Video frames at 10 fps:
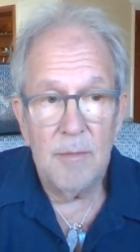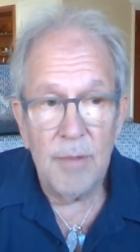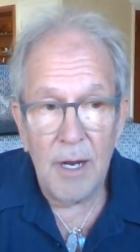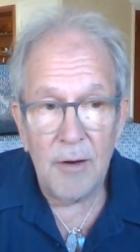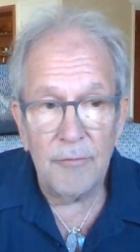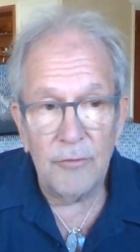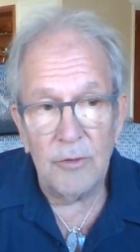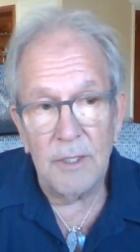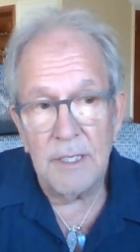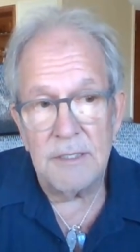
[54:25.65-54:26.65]

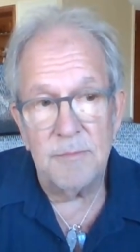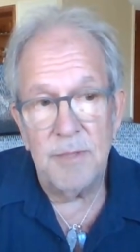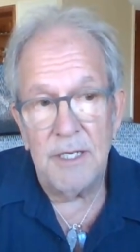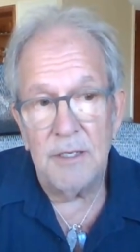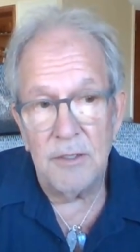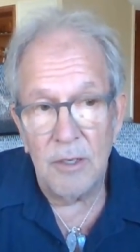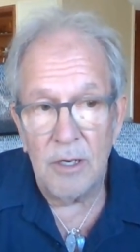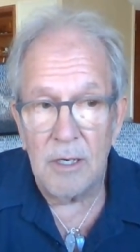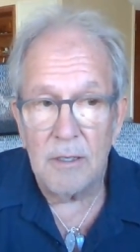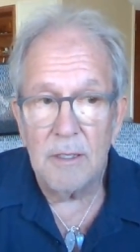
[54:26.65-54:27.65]
Powerful is being in your
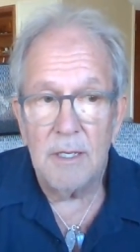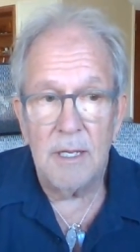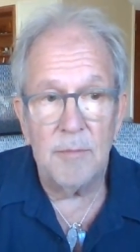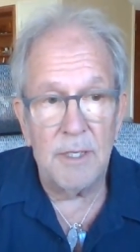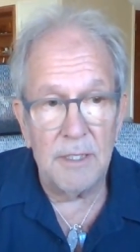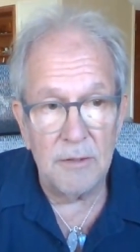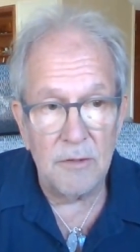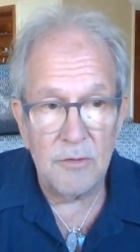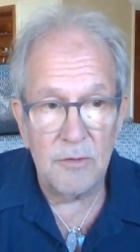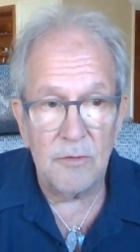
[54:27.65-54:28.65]
heart and being in
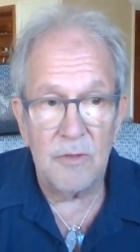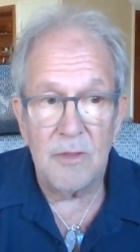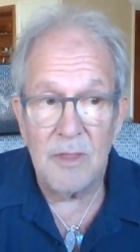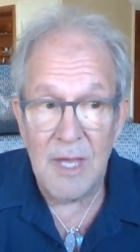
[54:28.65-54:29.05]
your truth.